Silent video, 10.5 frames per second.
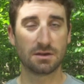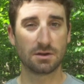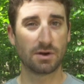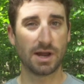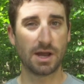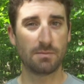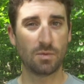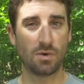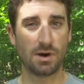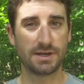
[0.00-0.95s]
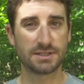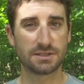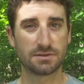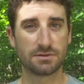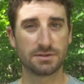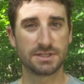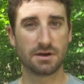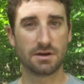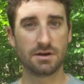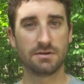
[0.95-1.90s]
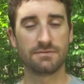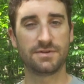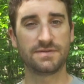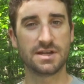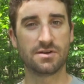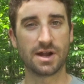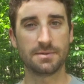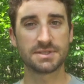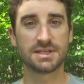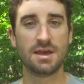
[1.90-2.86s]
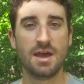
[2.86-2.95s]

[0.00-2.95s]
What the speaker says: gram wise, 1350 grams.